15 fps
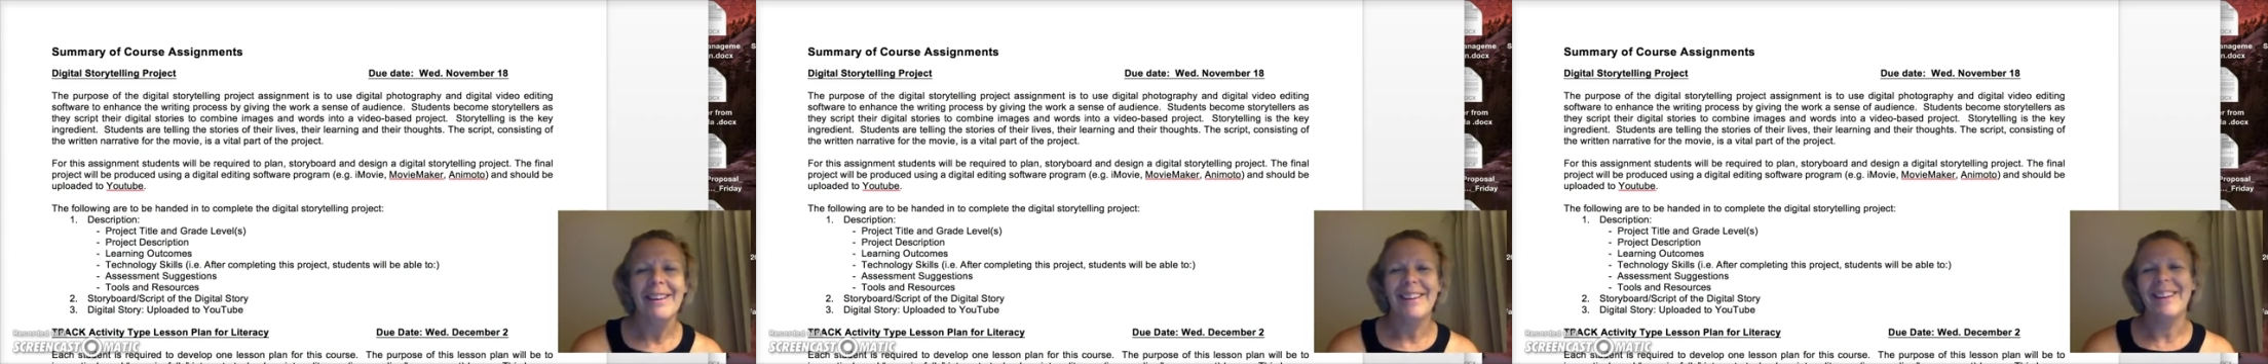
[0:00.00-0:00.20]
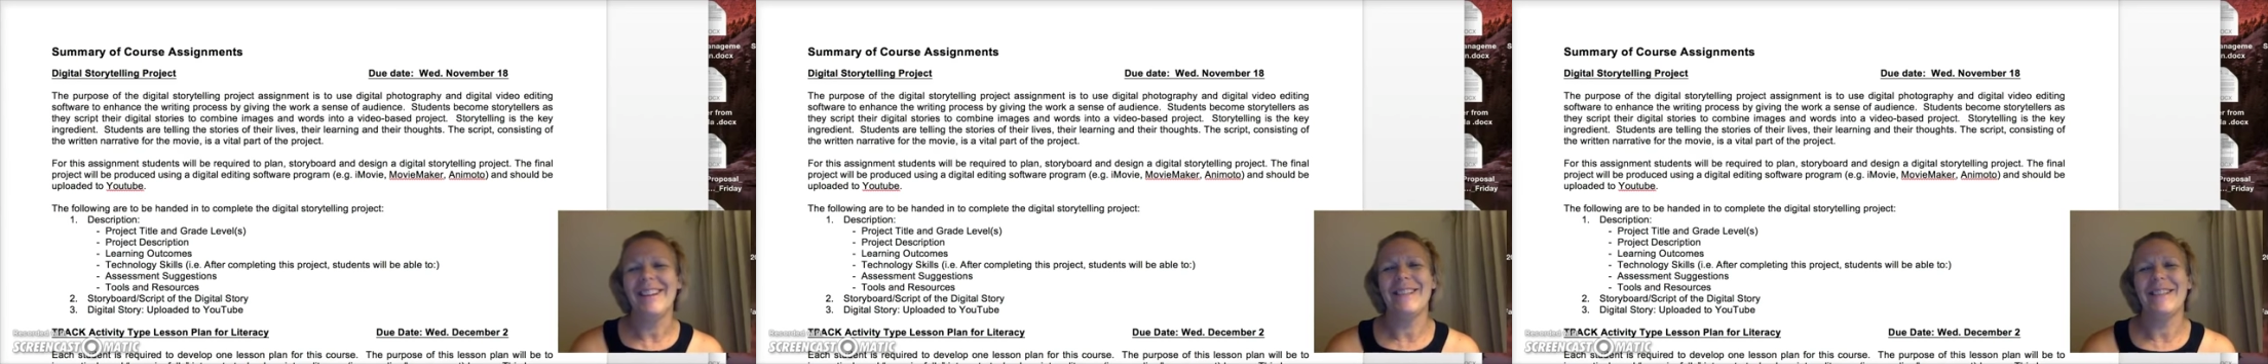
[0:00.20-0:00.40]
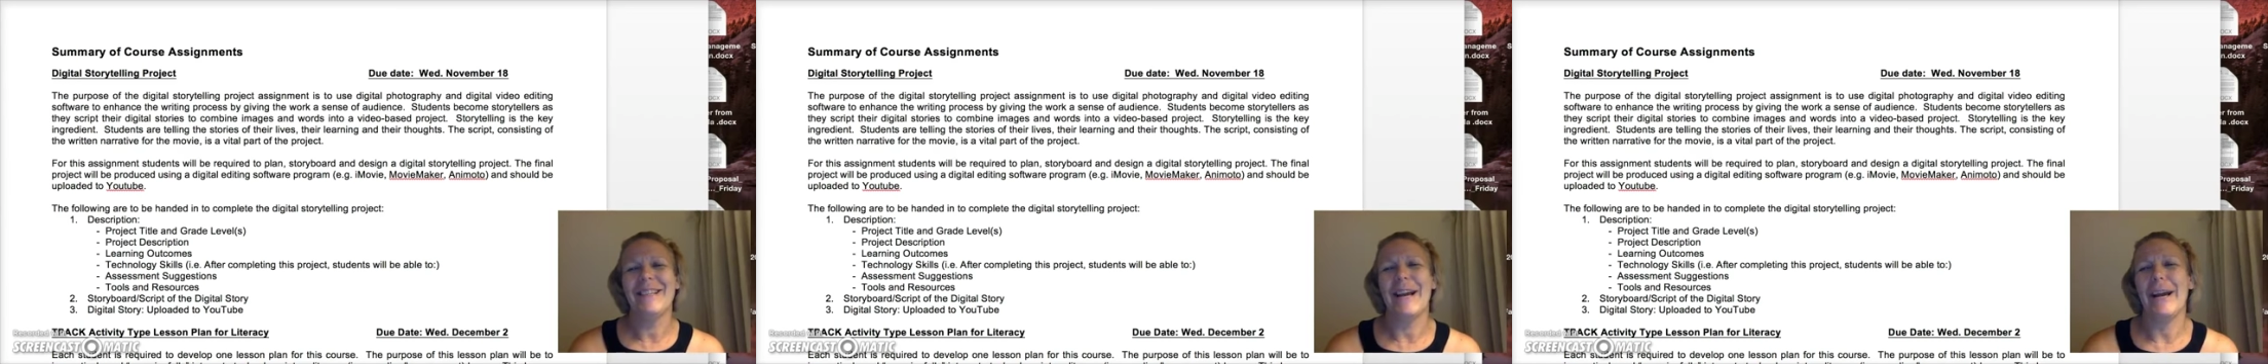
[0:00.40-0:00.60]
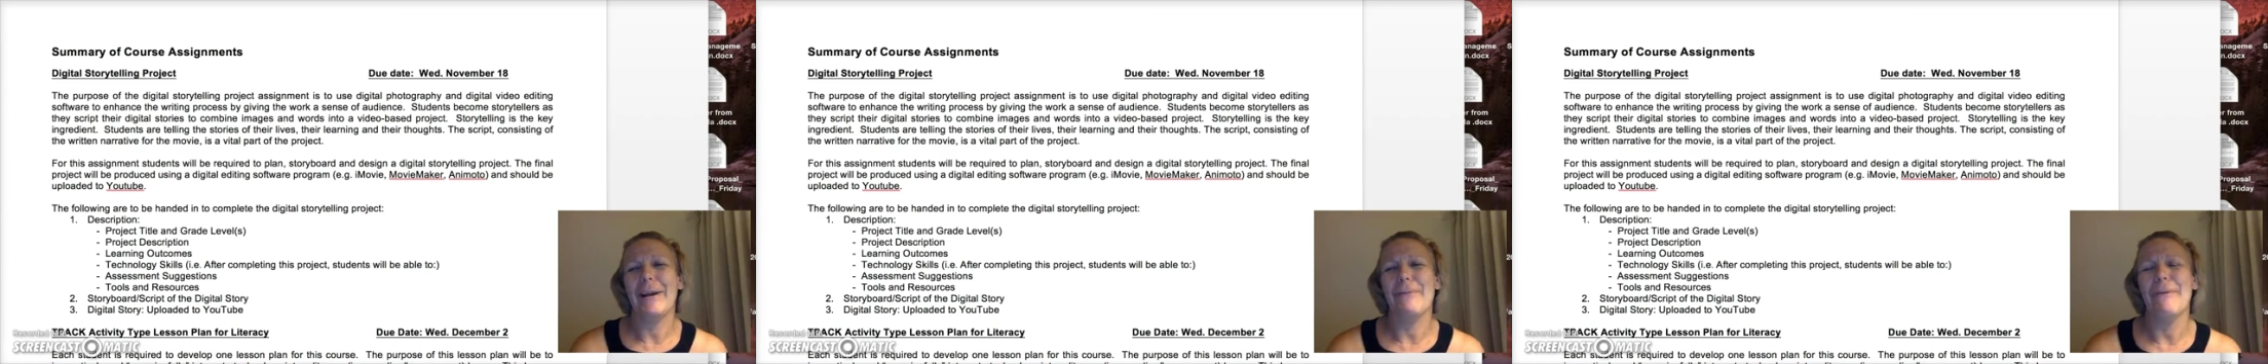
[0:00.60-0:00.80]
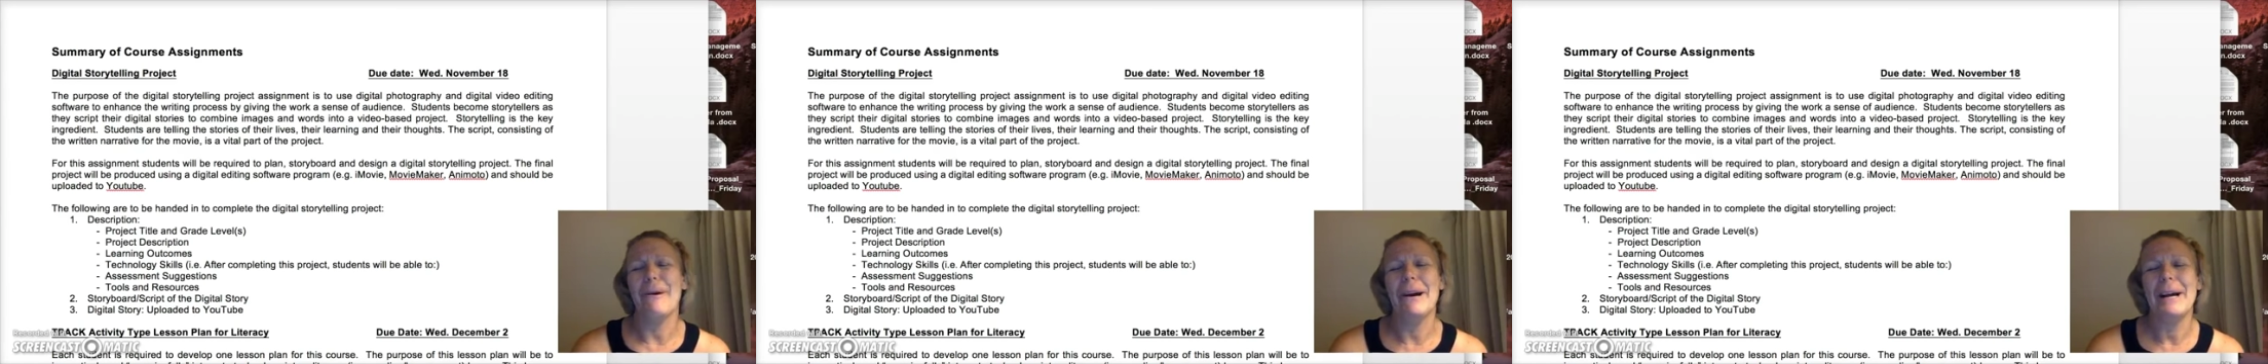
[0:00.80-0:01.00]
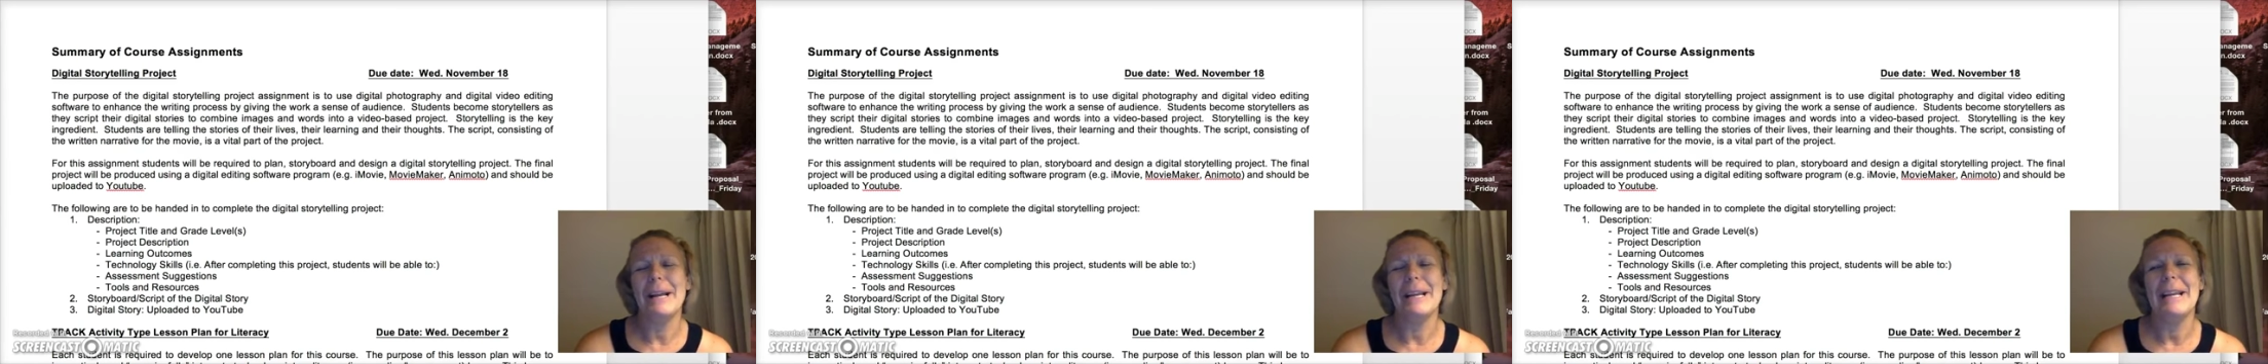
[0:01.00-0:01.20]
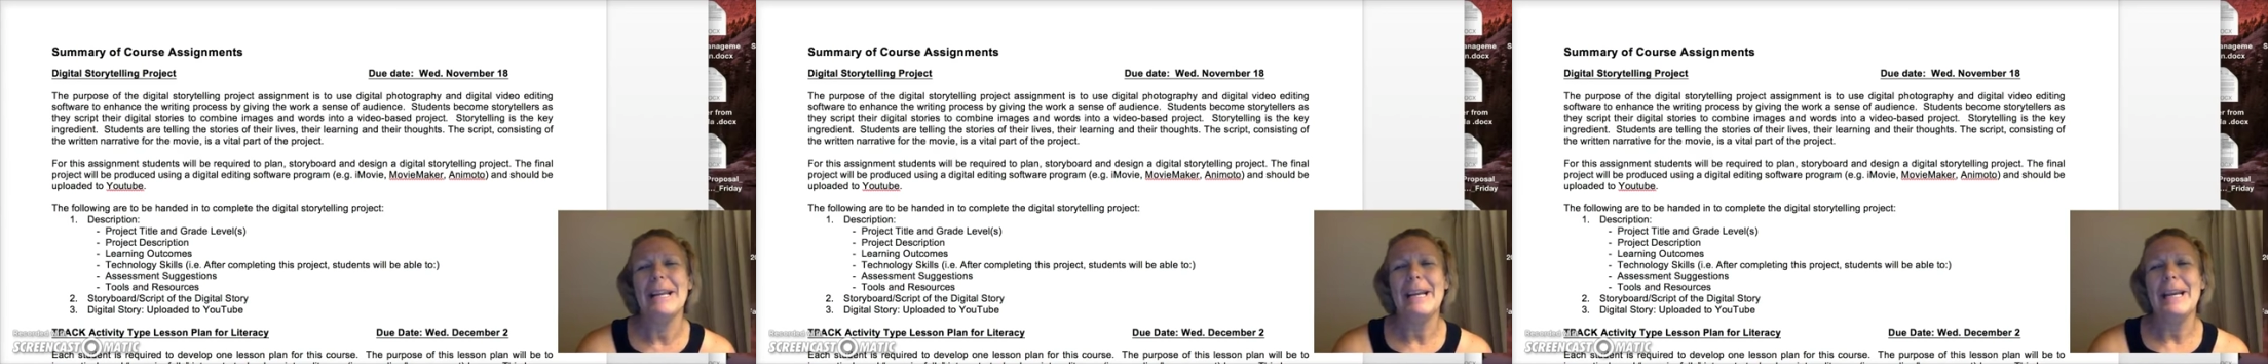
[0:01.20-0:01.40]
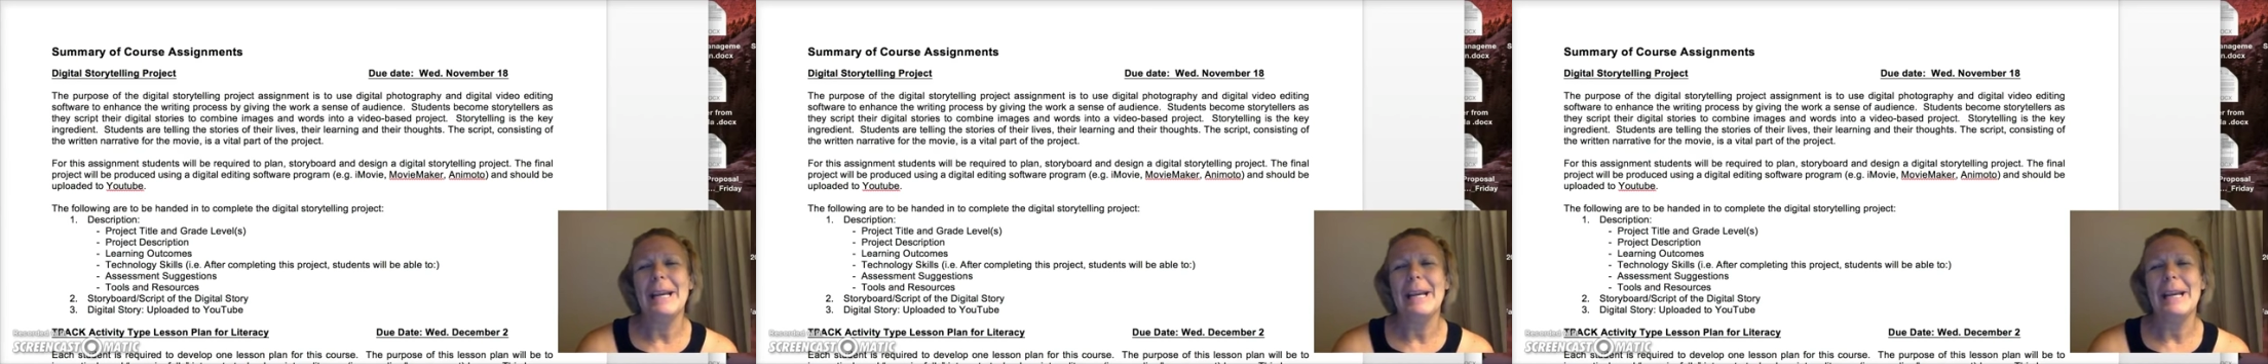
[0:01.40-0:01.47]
in Taiwan,